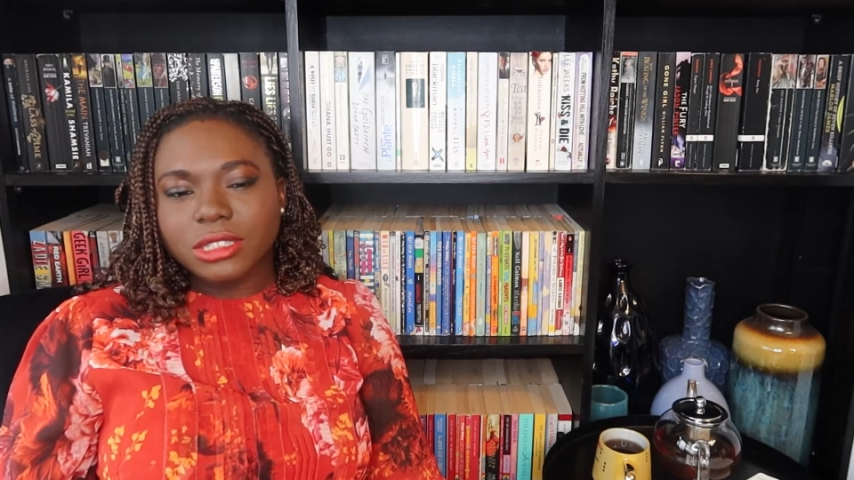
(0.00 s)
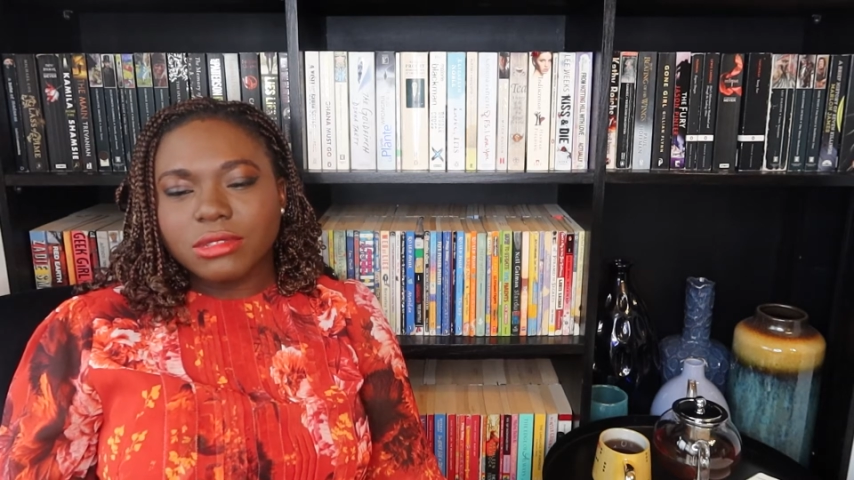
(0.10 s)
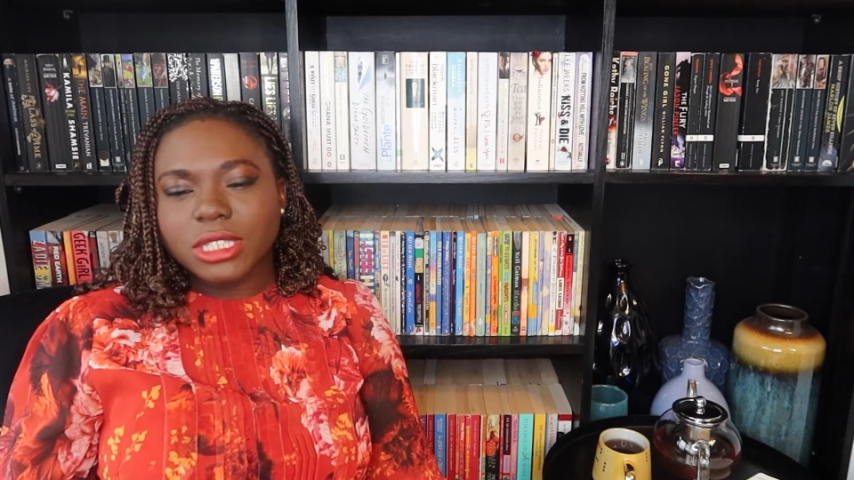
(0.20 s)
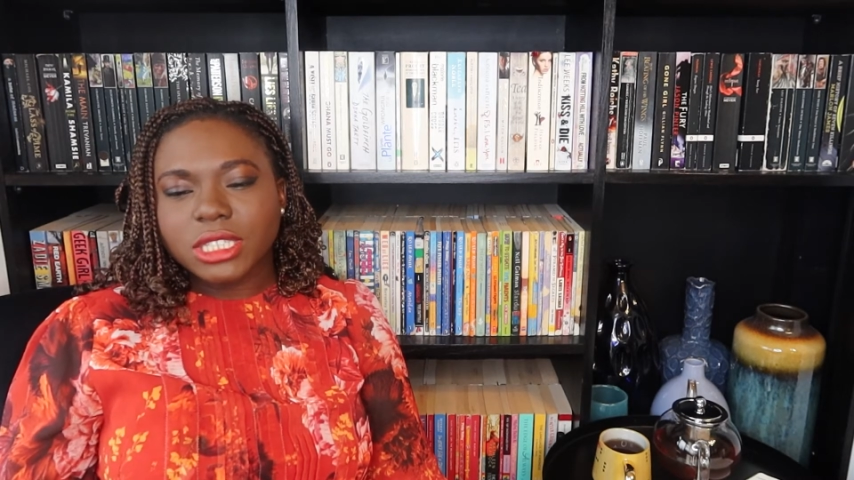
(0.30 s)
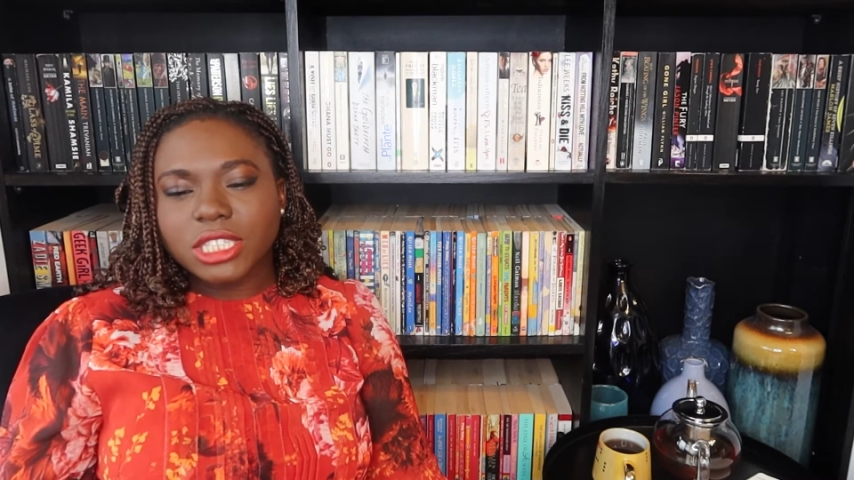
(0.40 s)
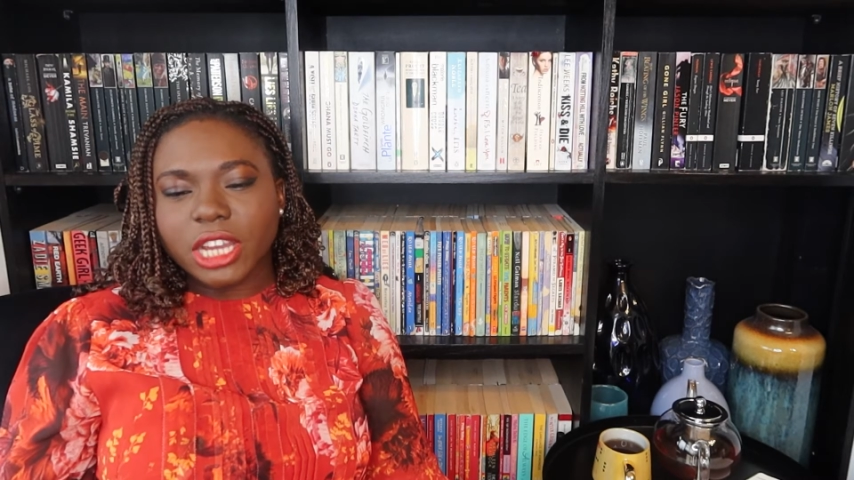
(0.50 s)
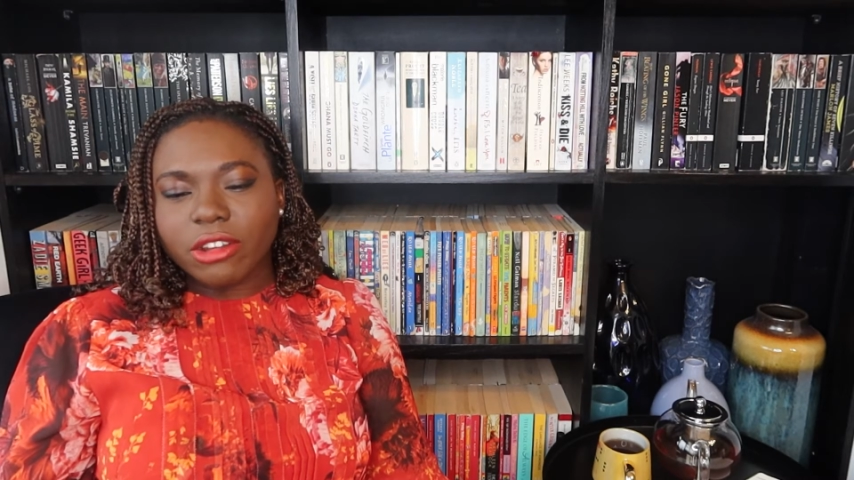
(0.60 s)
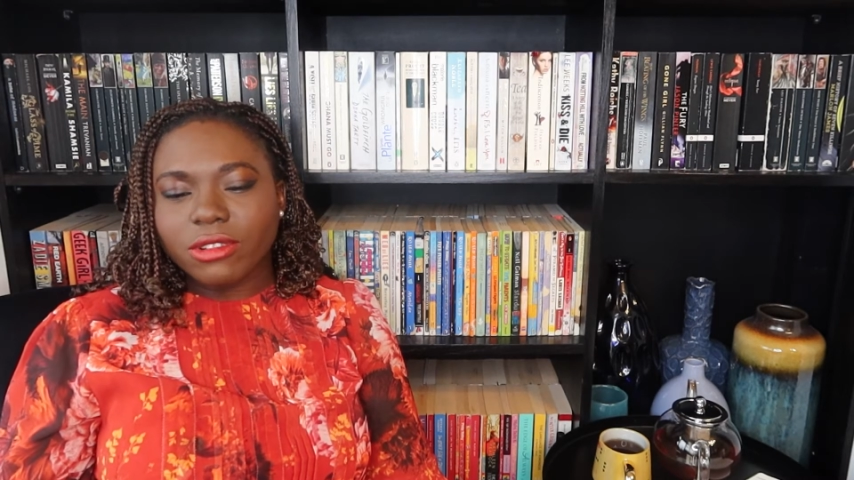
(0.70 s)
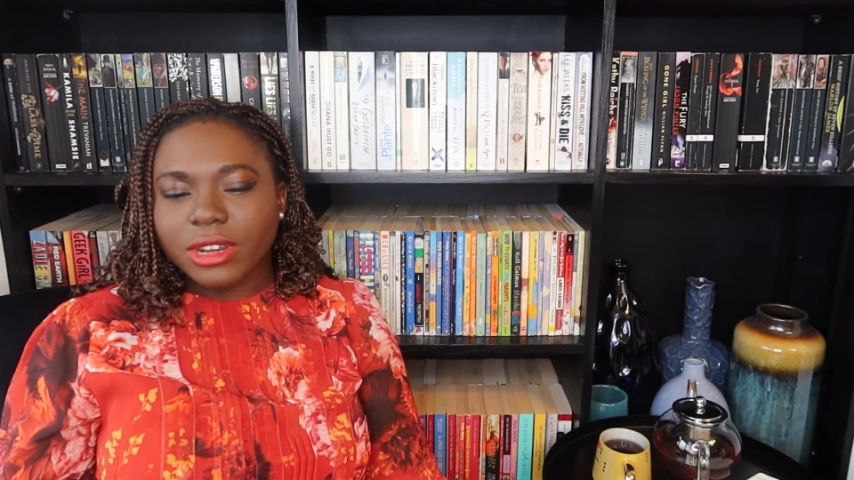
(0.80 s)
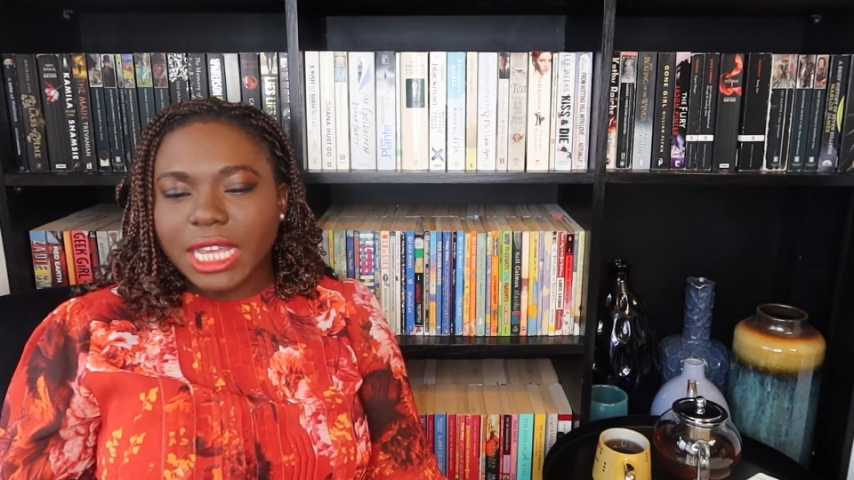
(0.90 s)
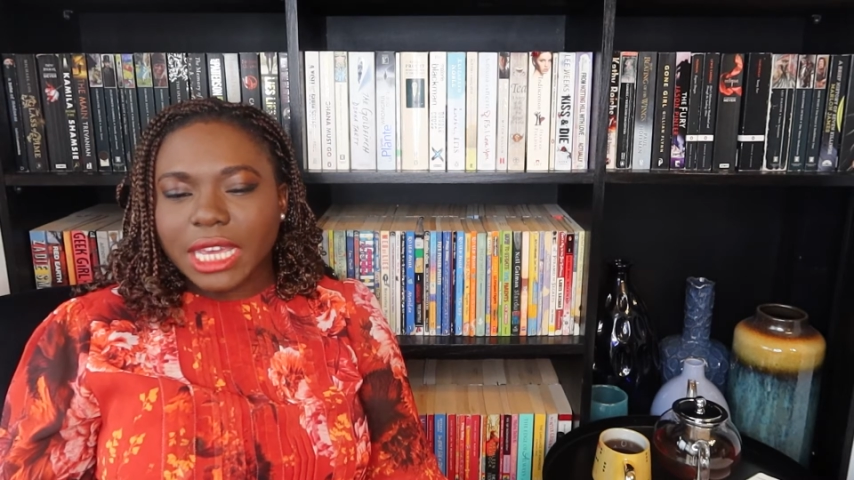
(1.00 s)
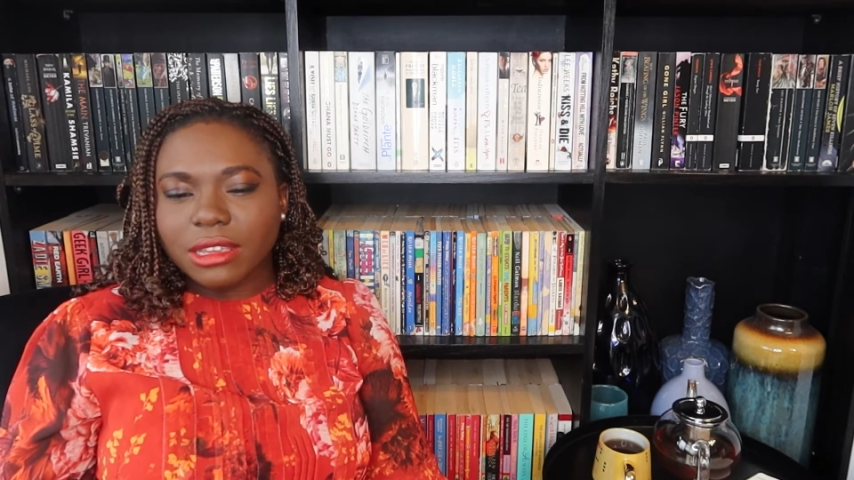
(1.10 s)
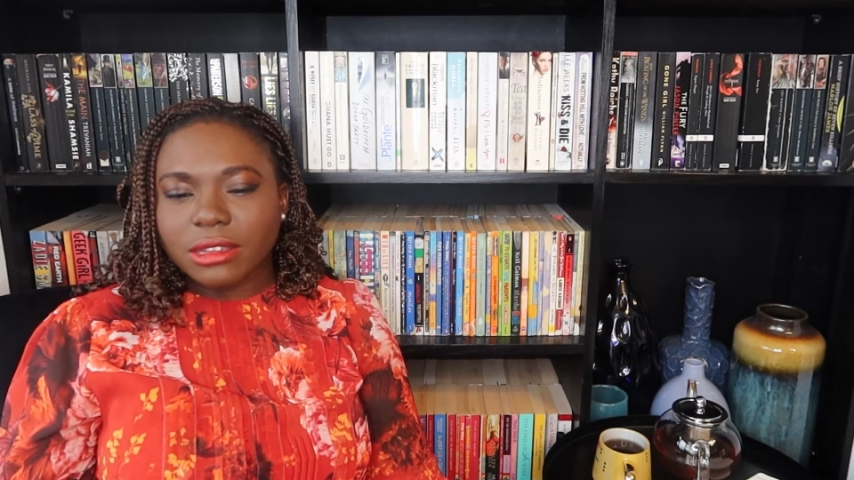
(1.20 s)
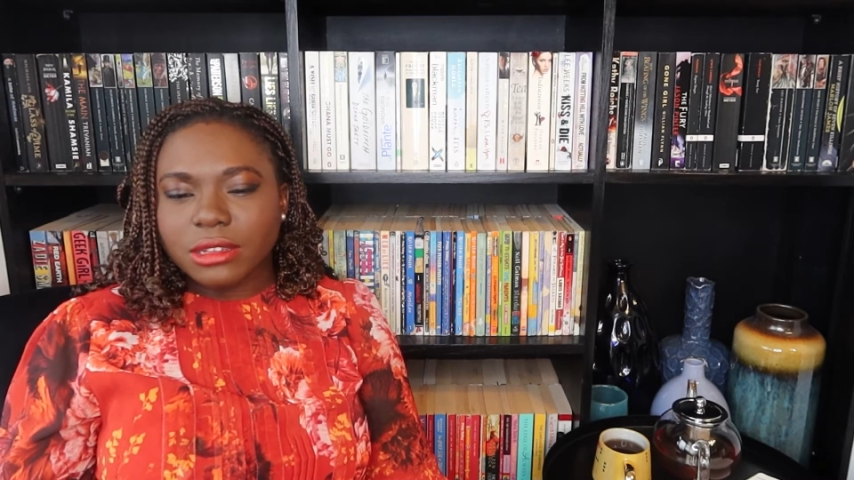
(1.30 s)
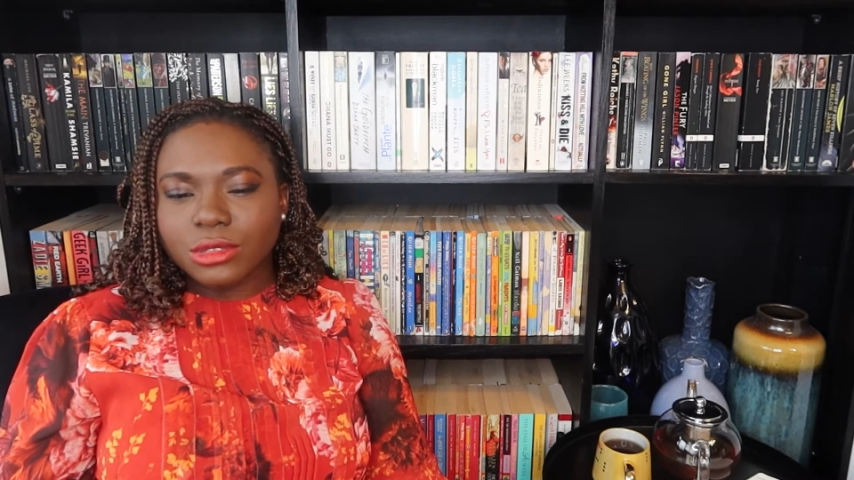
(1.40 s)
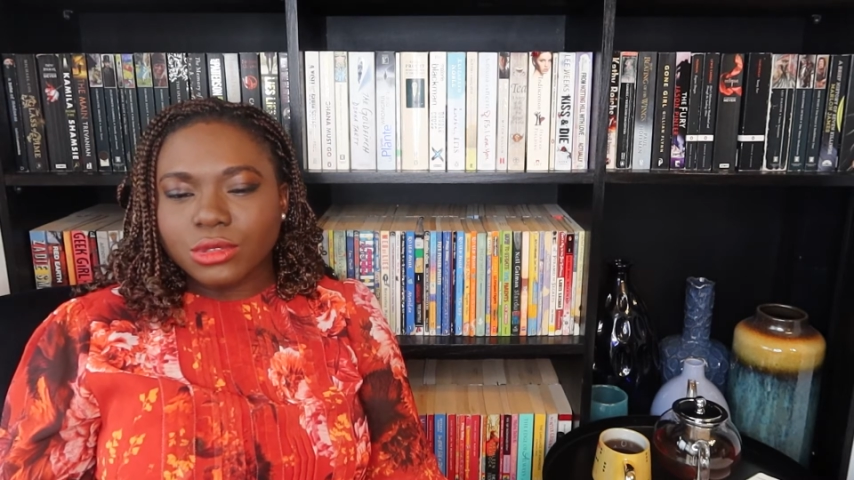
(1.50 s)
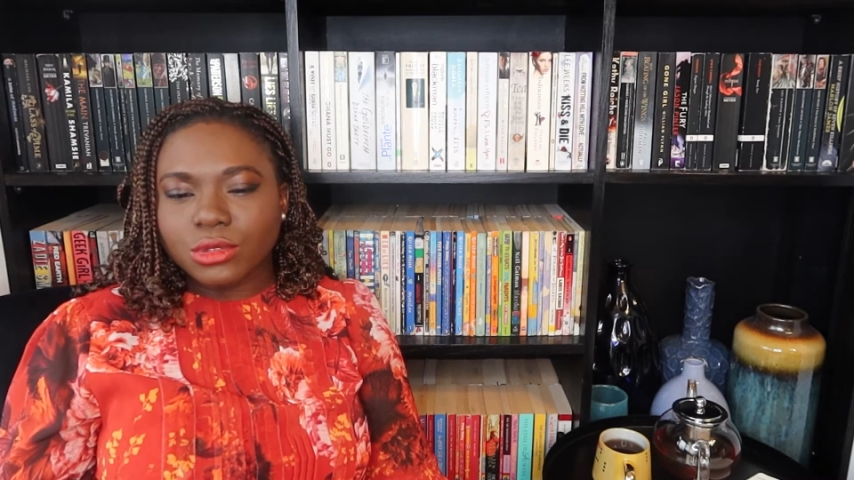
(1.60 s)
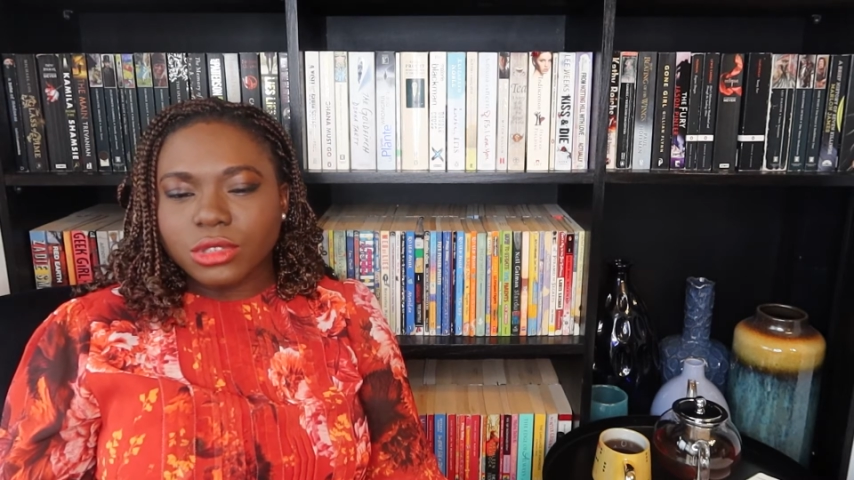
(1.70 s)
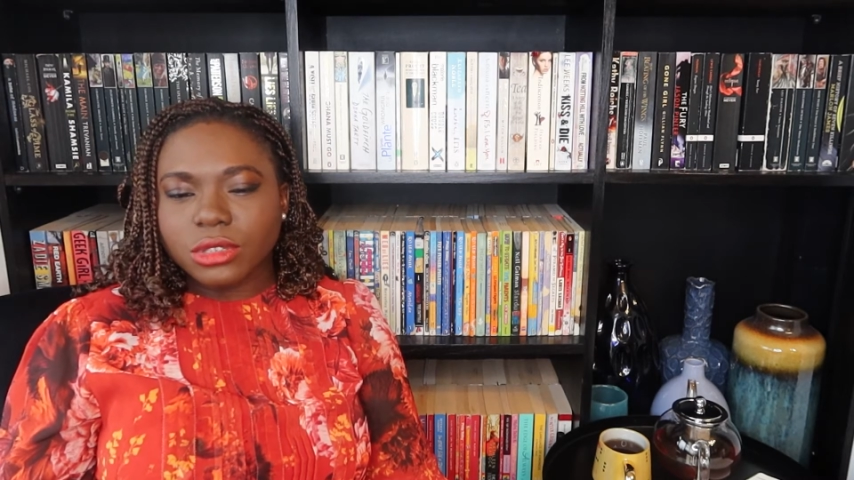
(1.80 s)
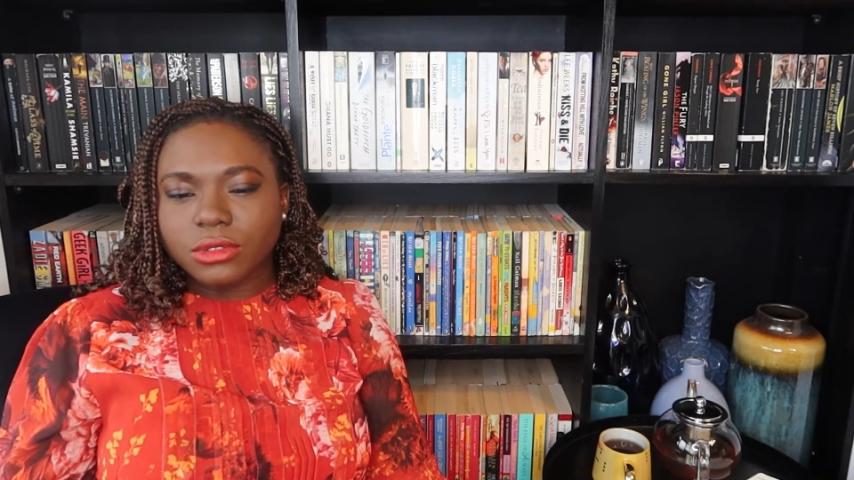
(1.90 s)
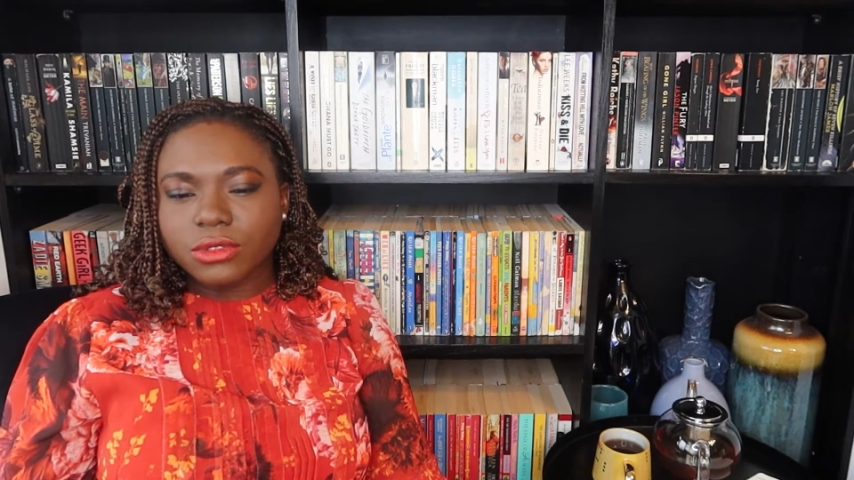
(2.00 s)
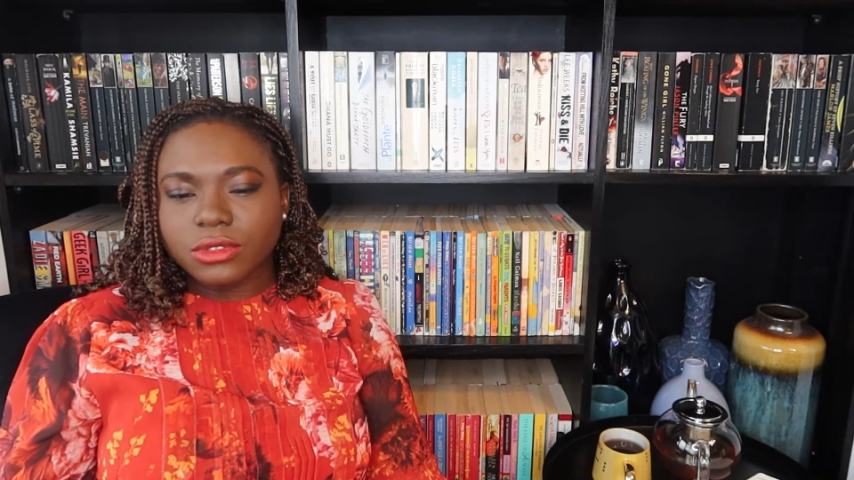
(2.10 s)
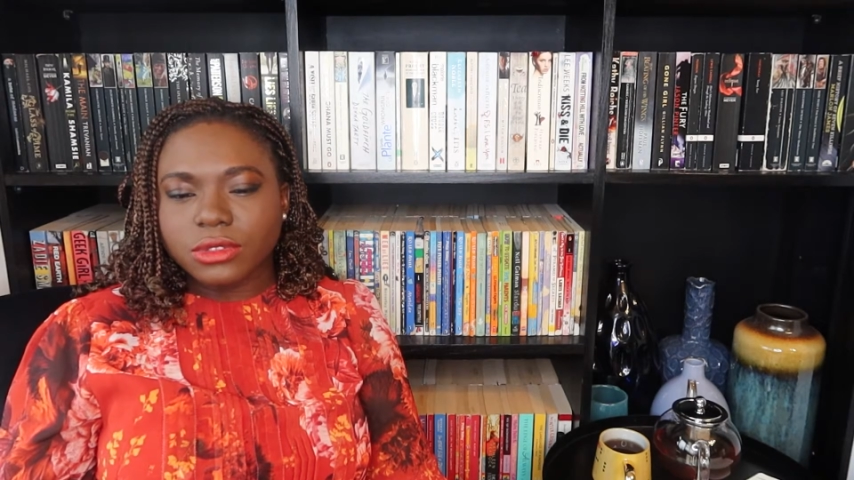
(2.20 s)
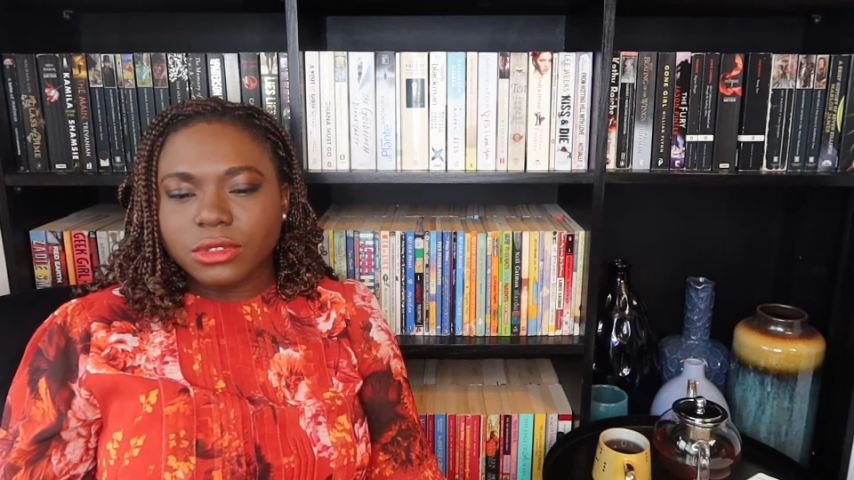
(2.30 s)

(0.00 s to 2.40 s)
just generally a sort of